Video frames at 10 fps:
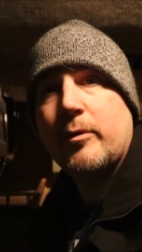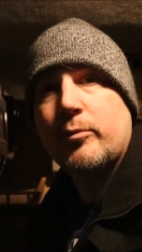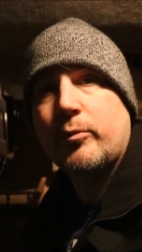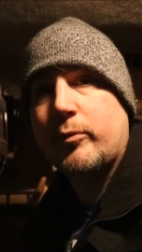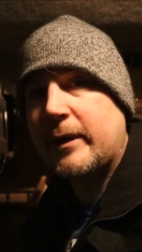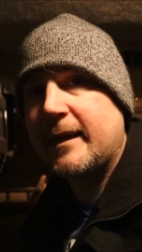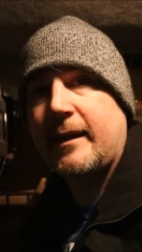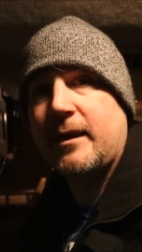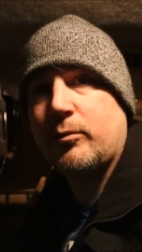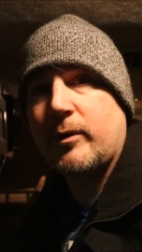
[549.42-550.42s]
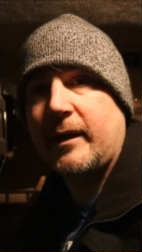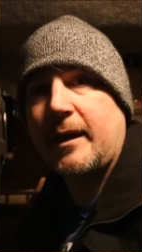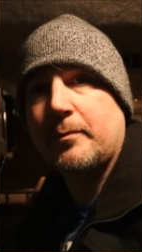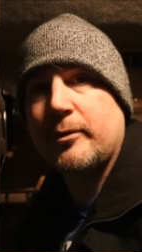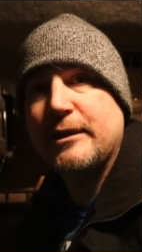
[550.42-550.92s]
would really,
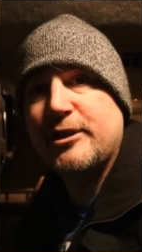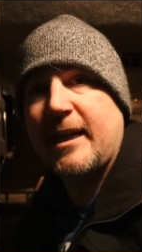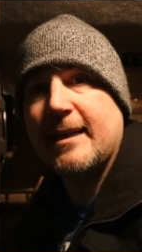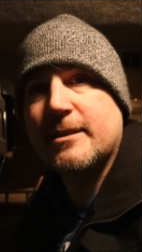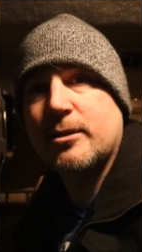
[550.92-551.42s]
really appreciate it.